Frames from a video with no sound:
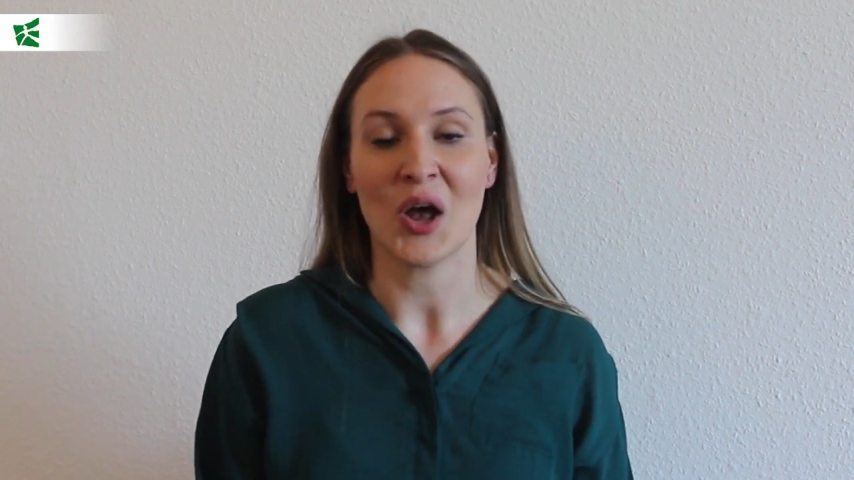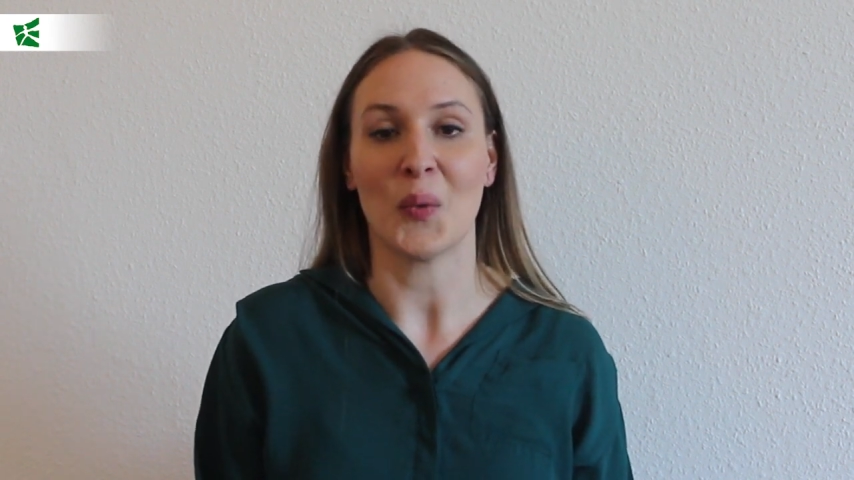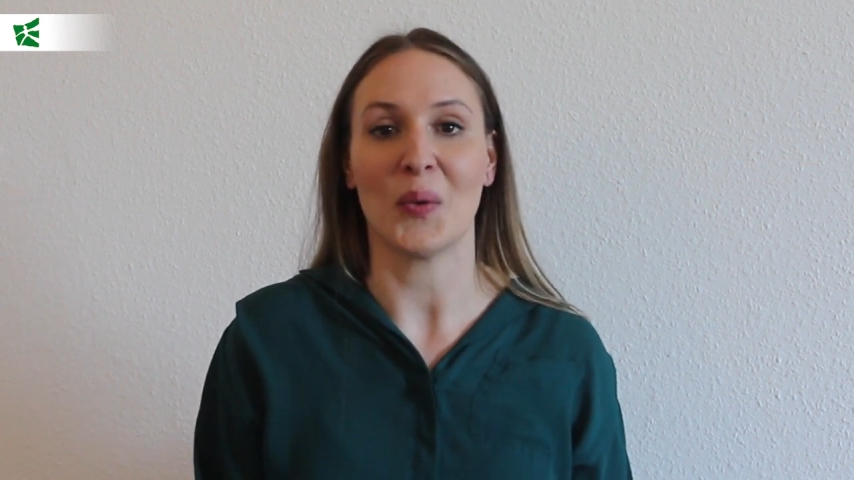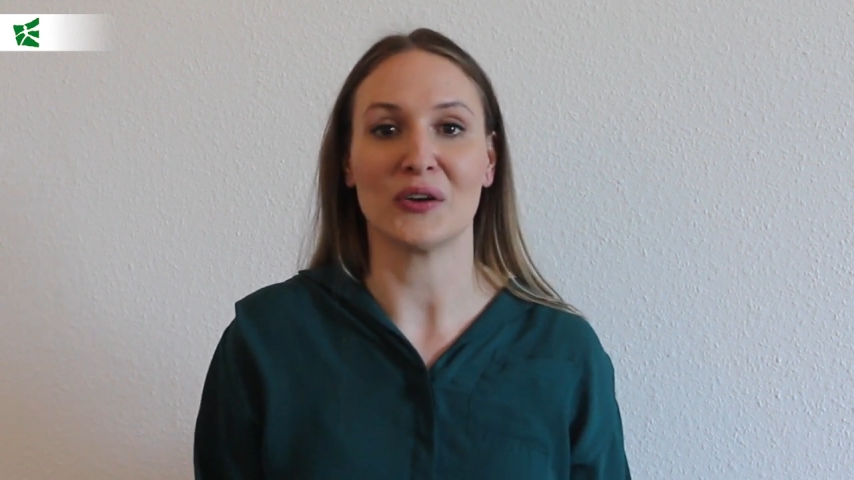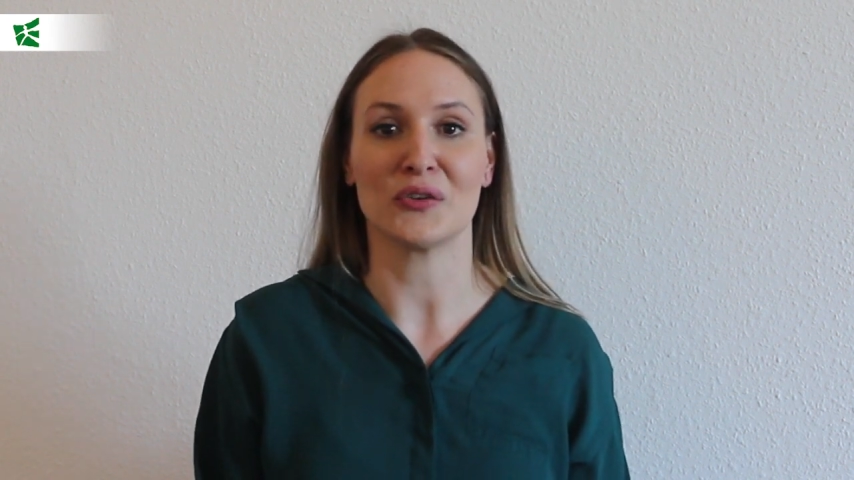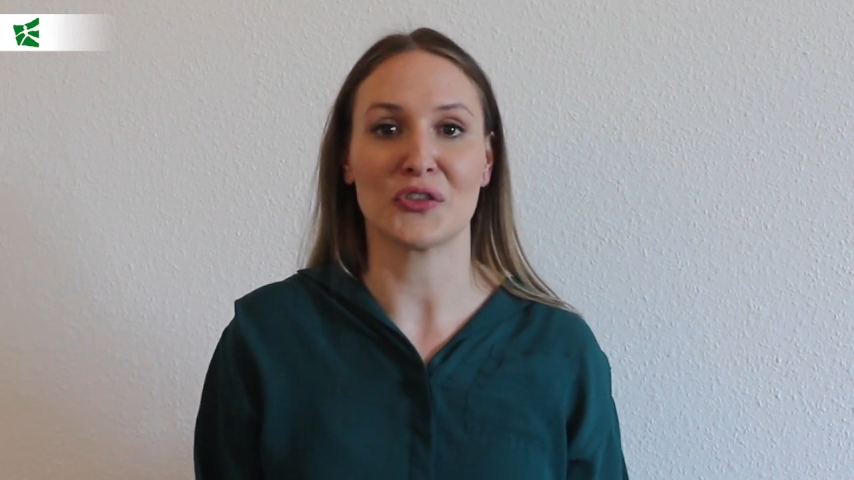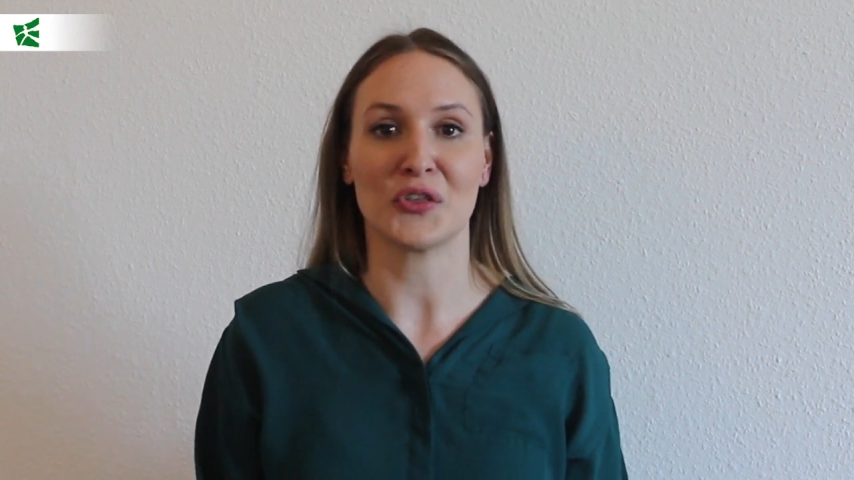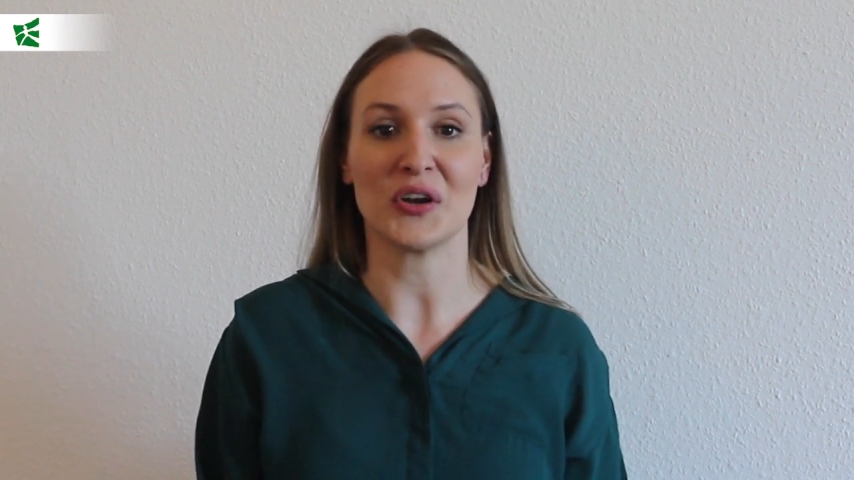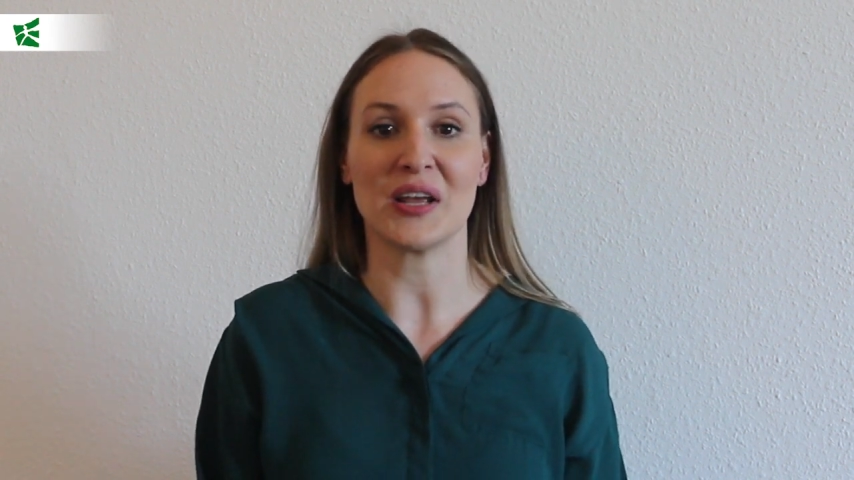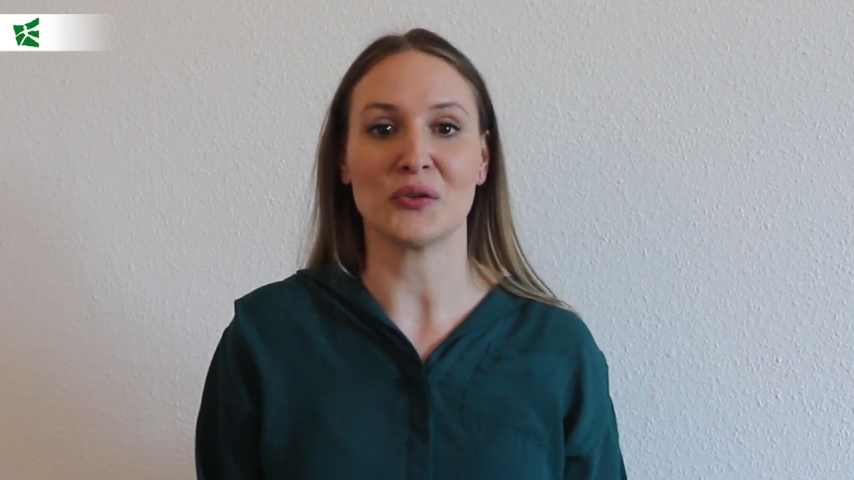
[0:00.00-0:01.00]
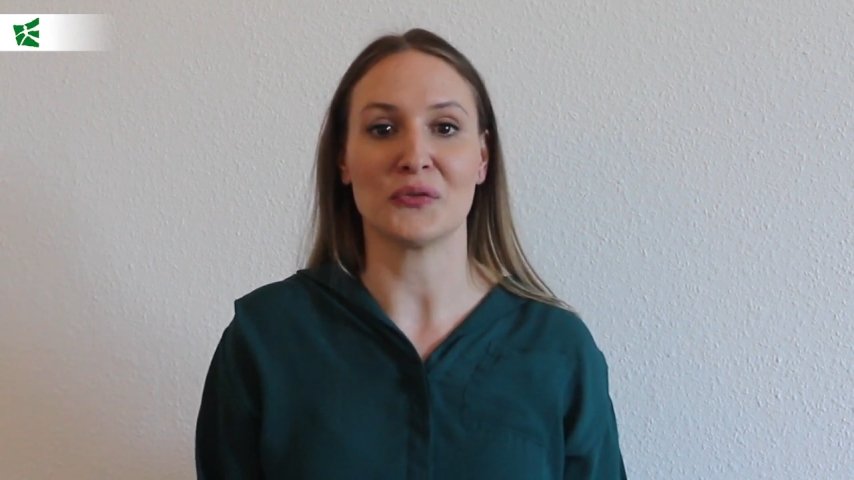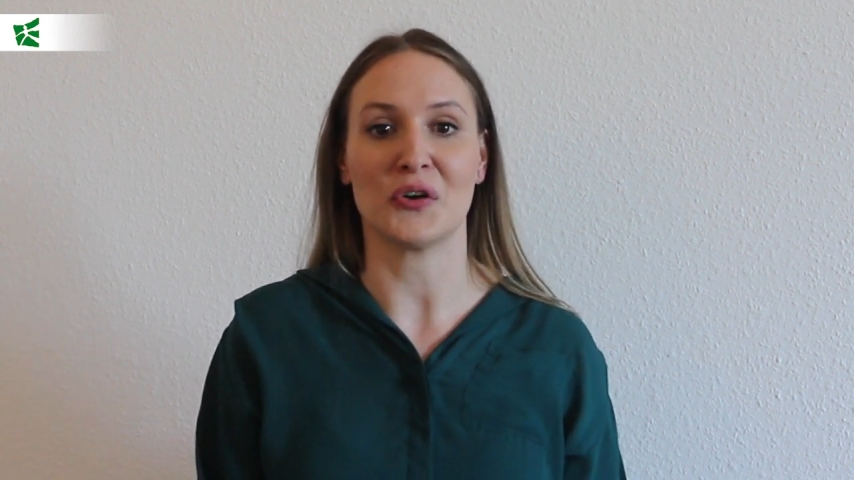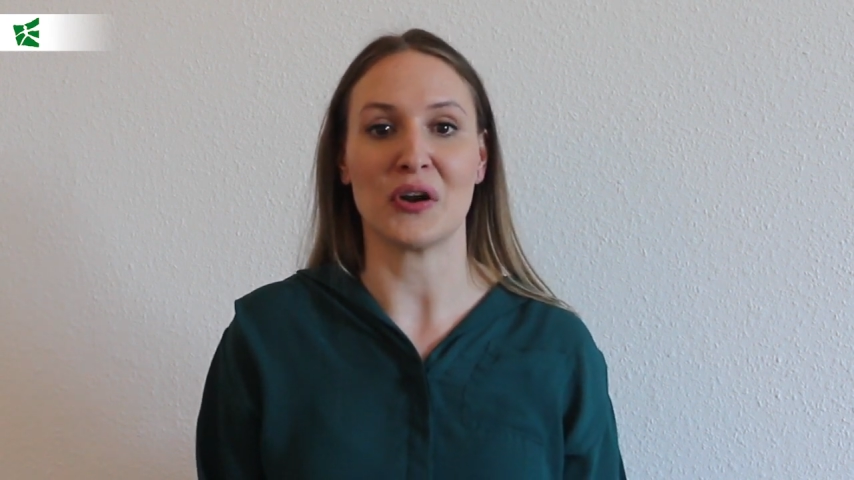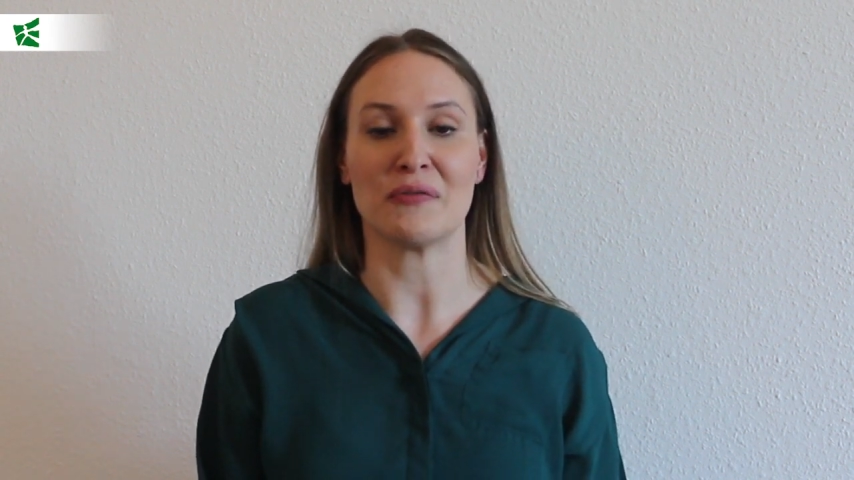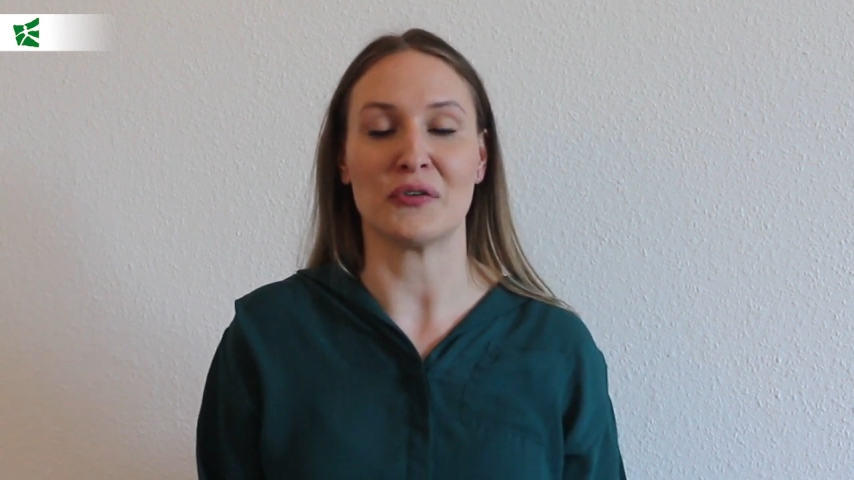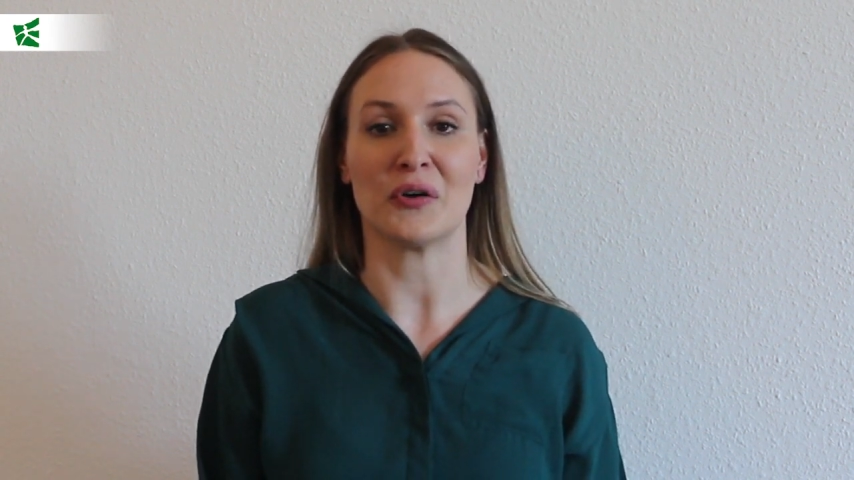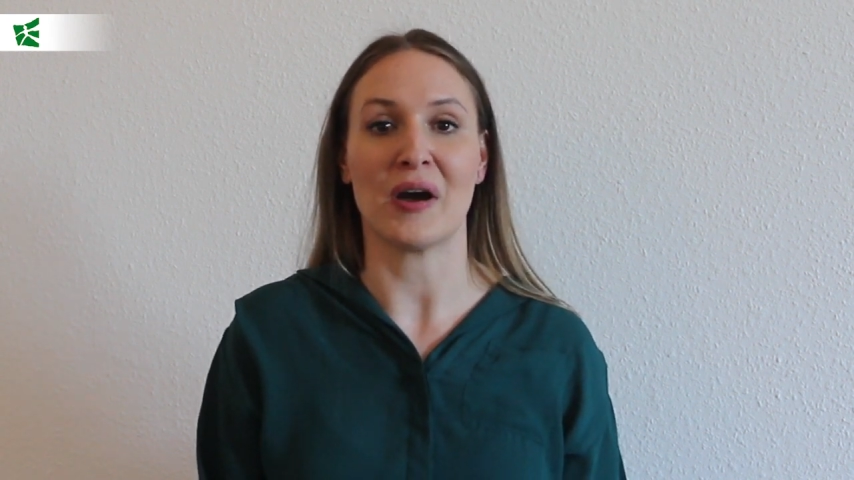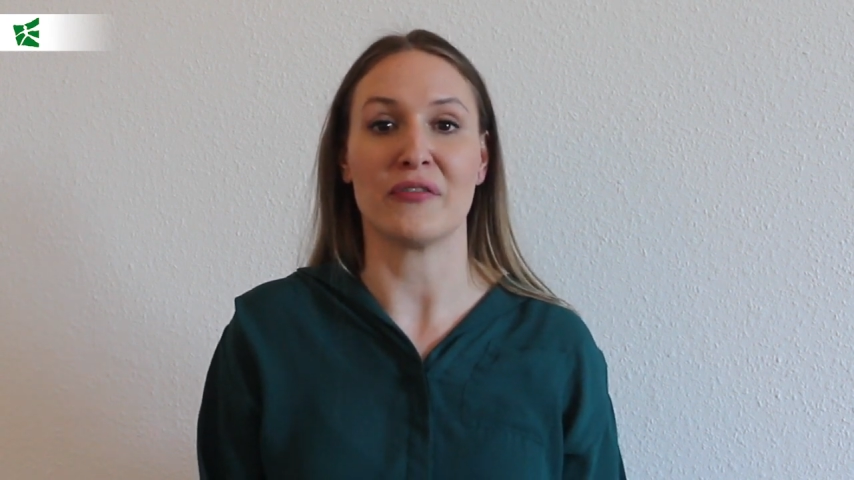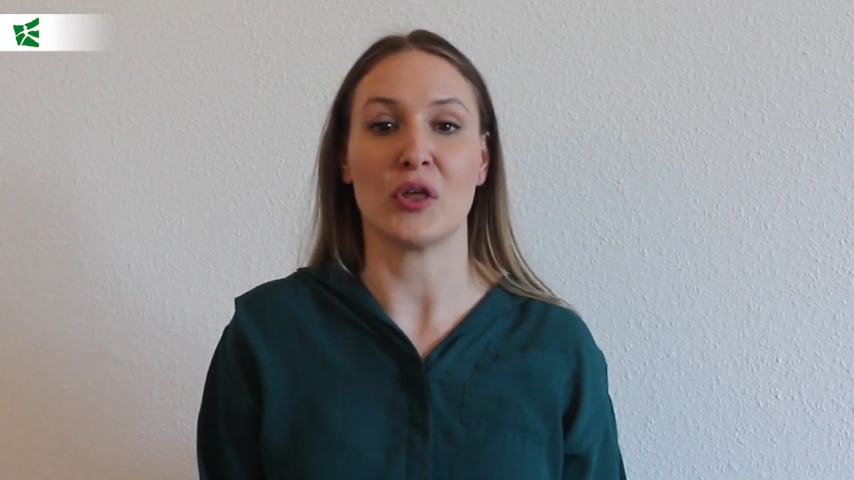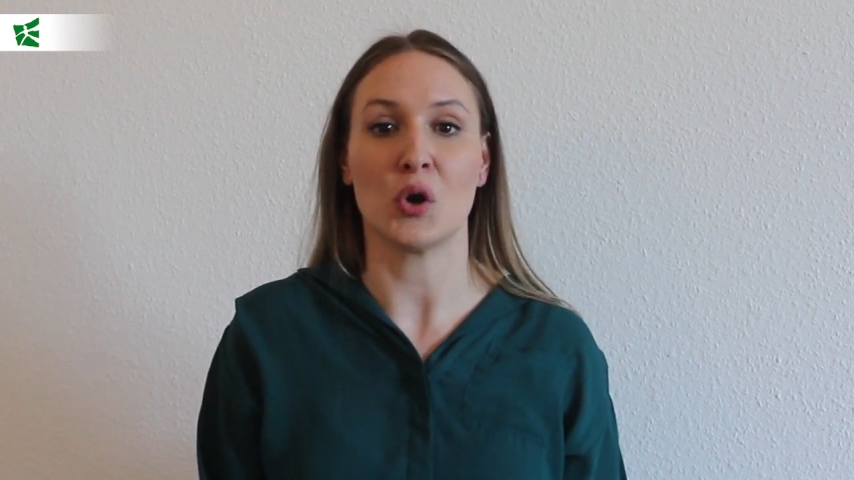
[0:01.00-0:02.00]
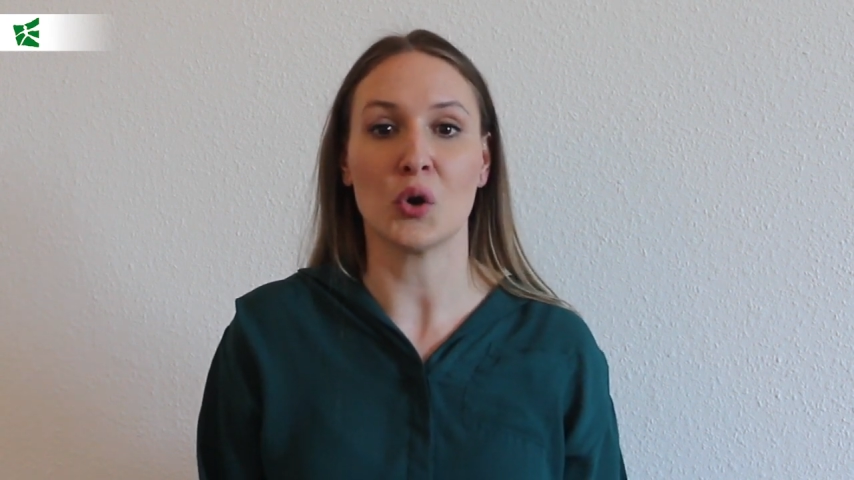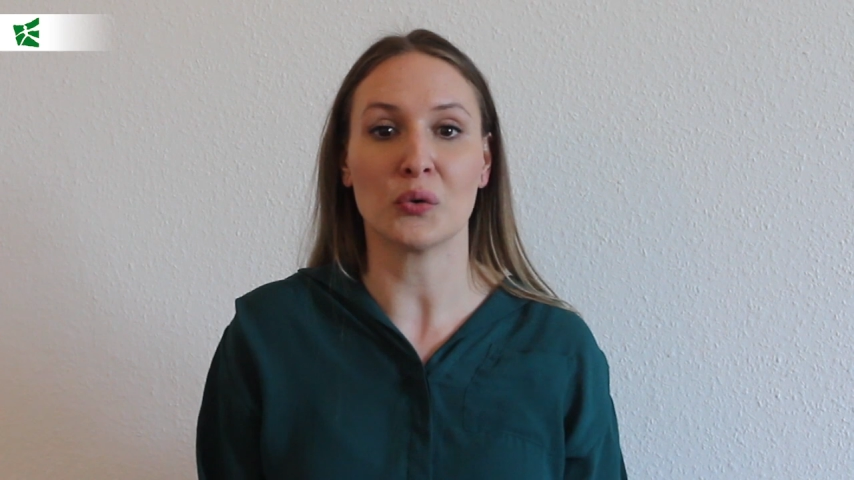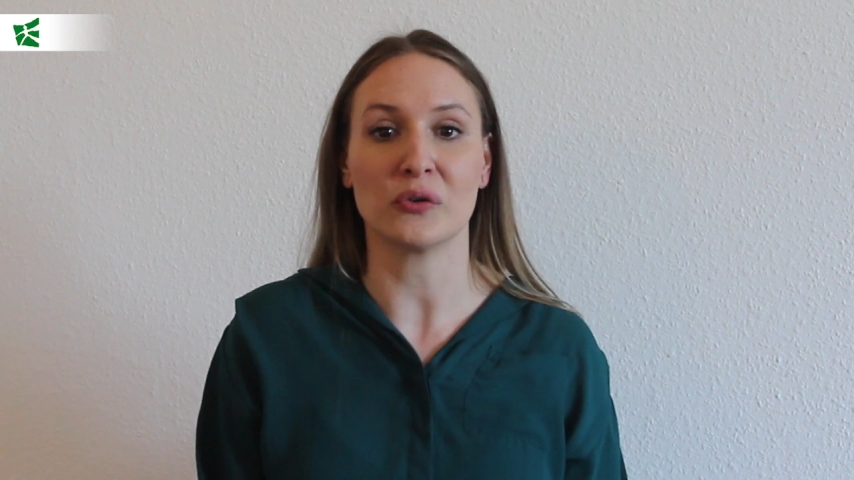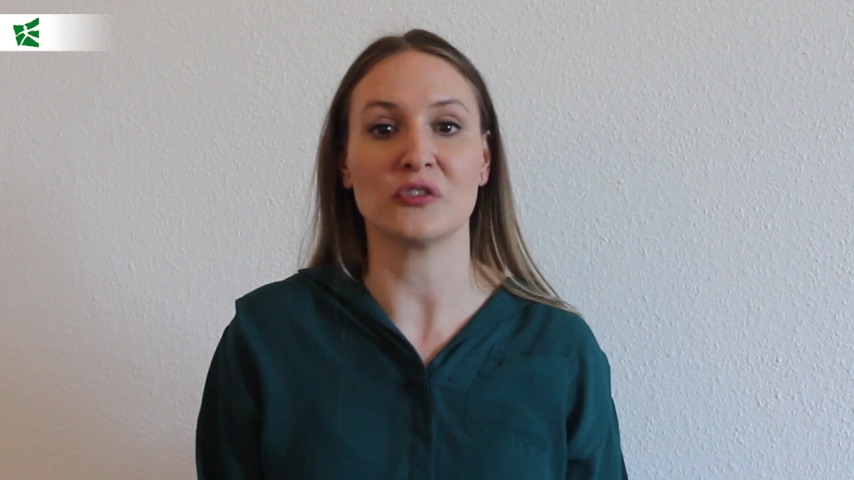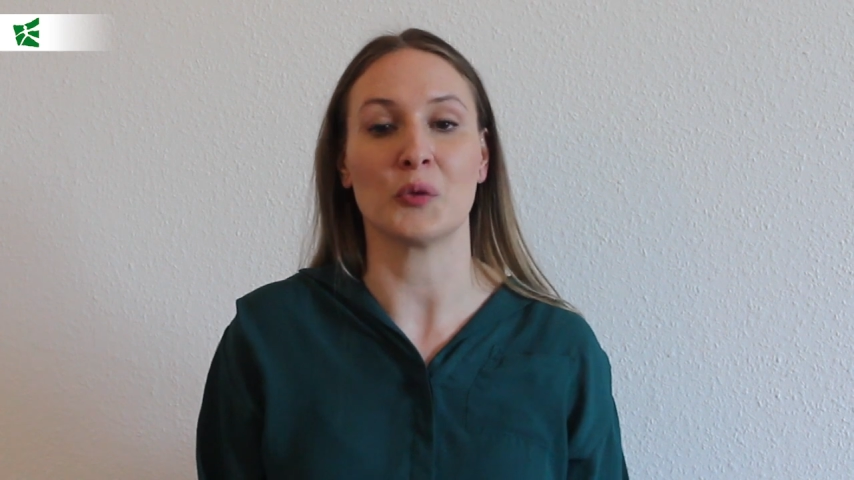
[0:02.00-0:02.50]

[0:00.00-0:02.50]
while those 30 to 44 have the lowest